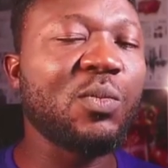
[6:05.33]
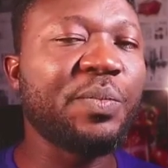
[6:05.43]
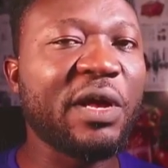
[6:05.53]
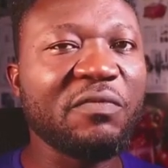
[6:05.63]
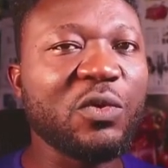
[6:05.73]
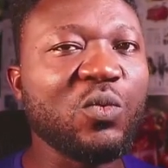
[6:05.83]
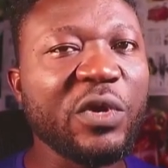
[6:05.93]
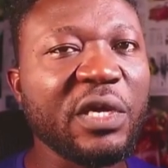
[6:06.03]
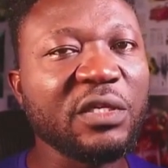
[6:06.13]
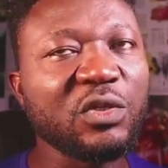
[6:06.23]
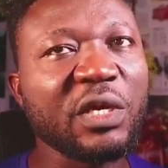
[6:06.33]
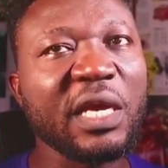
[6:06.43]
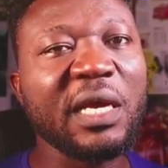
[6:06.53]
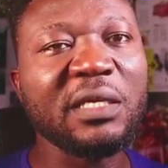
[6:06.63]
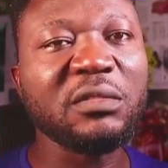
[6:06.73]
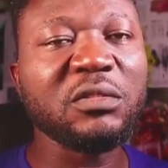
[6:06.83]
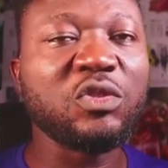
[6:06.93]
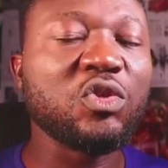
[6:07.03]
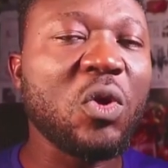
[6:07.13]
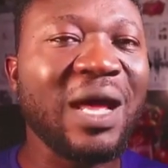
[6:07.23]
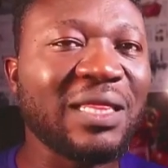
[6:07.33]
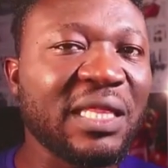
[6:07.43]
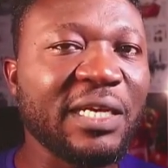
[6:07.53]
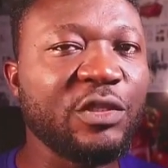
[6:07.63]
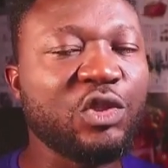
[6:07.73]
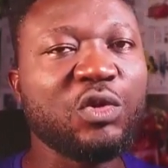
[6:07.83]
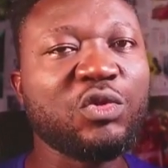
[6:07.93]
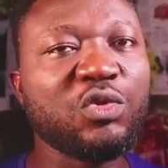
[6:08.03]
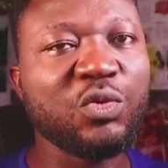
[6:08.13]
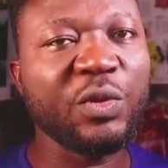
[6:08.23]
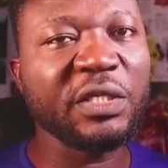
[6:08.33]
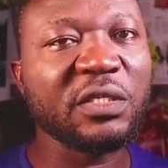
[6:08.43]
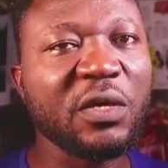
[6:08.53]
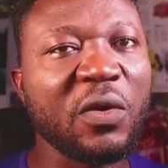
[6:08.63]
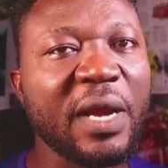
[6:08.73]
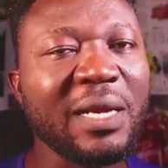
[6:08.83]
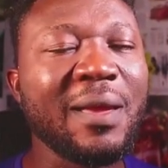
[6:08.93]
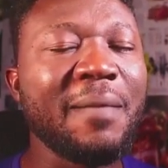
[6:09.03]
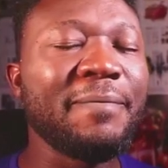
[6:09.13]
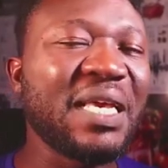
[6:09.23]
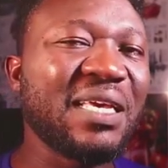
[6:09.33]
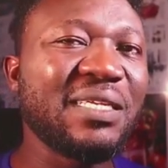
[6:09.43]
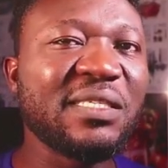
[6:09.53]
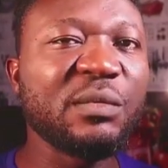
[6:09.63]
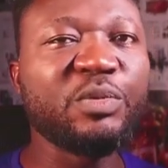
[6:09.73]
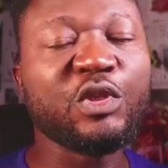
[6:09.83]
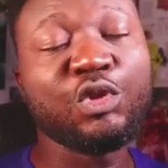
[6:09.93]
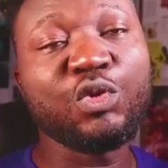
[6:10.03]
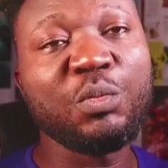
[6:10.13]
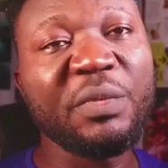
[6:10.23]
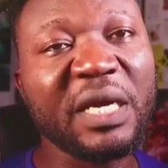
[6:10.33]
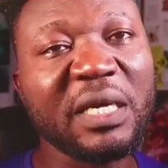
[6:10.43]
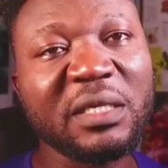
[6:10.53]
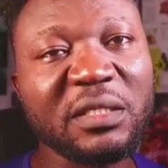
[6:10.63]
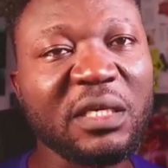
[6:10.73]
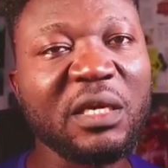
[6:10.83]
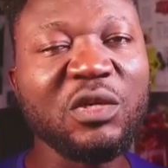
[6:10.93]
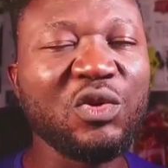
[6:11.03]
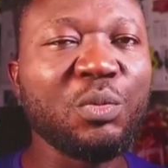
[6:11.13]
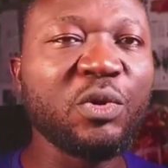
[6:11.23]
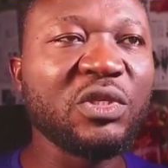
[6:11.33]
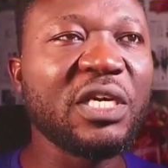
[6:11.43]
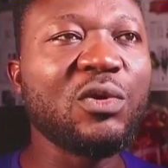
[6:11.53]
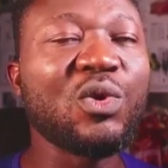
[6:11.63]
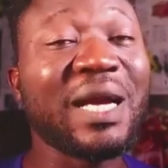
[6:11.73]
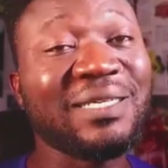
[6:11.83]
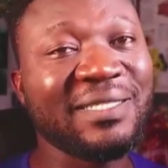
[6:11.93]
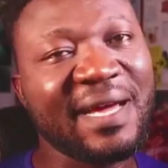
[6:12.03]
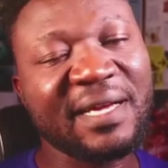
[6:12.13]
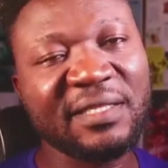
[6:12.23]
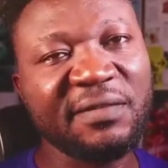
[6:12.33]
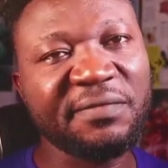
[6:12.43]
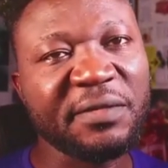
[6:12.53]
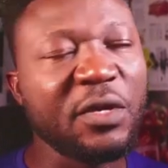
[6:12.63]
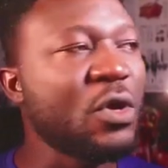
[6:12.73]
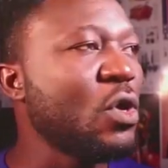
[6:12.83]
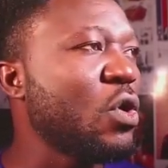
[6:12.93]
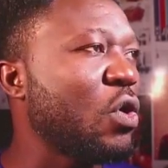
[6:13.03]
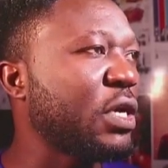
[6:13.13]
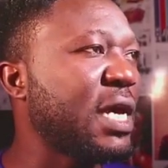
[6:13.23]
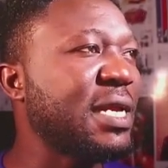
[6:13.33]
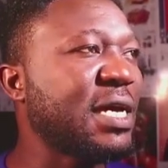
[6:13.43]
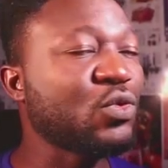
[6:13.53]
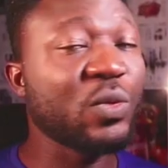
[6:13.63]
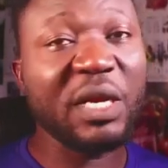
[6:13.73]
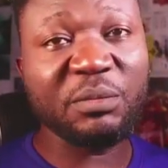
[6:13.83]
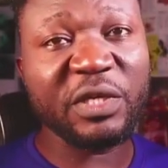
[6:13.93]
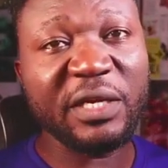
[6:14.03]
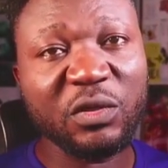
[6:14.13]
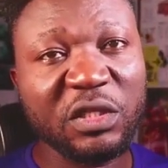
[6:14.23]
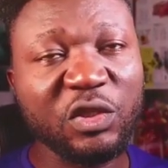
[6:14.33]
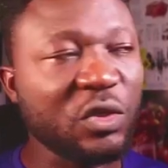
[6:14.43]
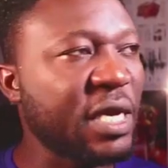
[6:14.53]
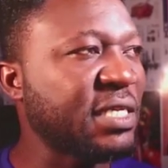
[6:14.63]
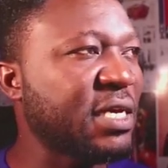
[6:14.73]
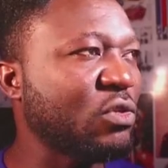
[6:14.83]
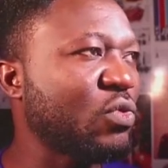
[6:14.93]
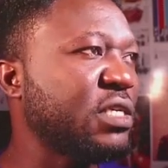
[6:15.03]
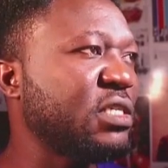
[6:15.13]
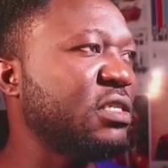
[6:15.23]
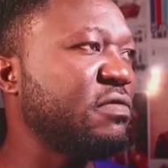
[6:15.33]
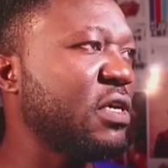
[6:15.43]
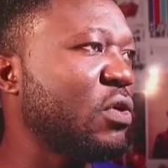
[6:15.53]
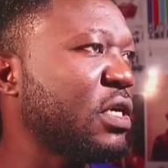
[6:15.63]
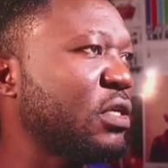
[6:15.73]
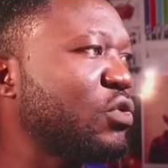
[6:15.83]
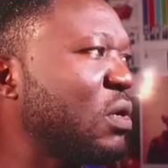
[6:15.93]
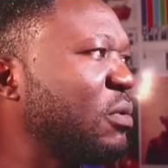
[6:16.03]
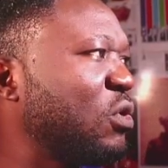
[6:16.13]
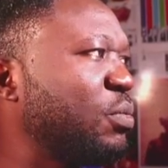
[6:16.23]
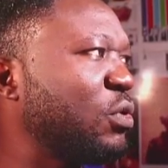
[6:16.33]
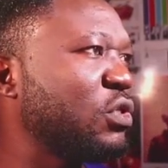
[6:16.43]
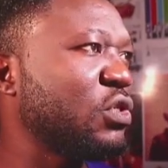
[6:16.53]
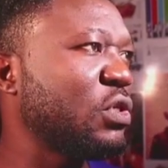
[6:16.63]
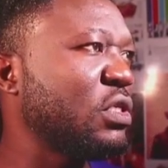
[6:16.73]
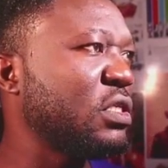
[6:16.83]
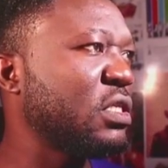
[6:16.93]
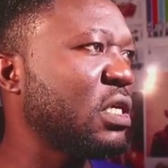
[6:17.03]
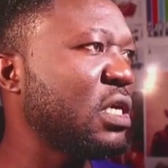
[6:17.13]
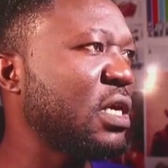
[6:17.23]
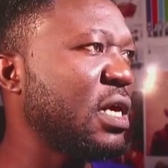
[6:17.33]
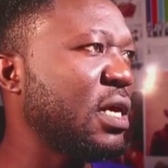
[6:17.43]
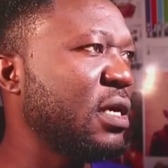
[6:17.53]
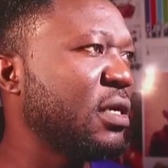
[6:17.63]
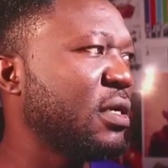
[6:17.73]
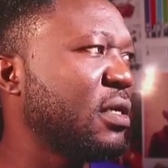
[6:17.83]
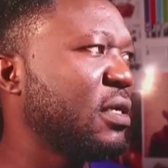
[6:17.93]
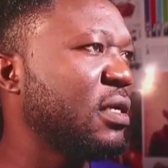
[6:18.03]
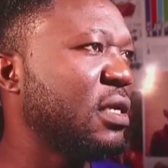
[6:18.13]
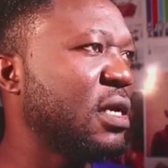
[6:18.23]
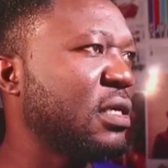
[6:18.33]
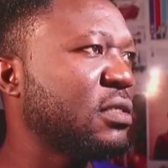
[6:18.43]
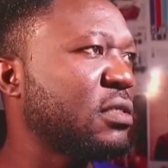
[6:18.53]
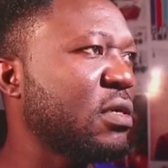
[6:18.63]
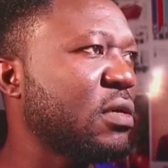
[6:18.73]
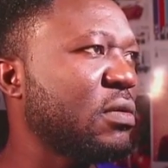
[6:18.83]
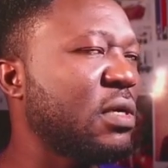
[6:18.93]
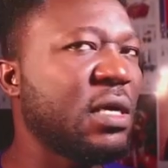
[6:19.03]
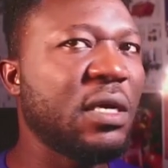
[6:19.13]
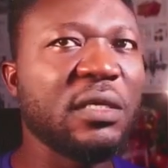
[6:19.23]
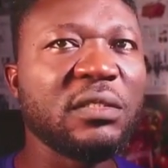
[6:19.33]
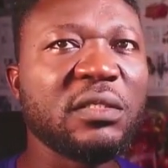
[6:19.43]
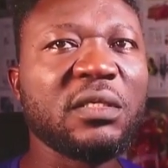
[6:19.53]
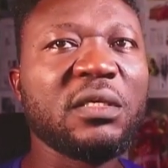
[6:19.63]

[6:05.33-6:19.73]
part of the ways you can draw attention to it. All right, making it simple is going to make the project look attractive. Okay, and that's what I'm trying to teach you guys how to achieve here. Okay, so I'm going to position this here like so, and